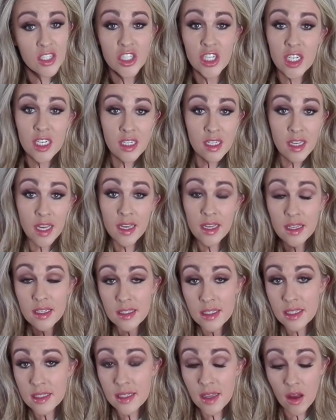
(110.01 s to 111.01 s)
you to get you a
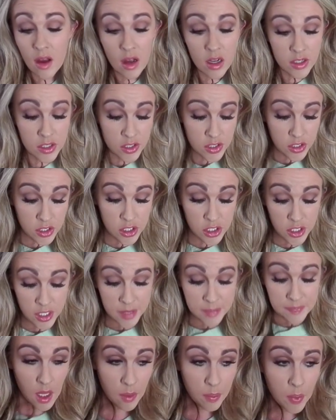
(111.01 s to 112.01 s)
discount on your
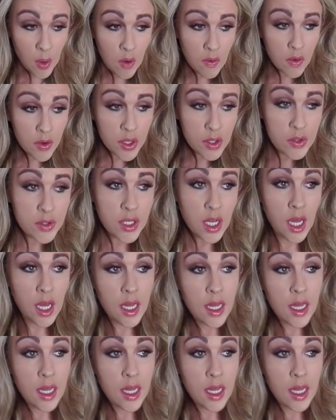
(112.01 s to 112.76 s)
surgery in Provo, Utah.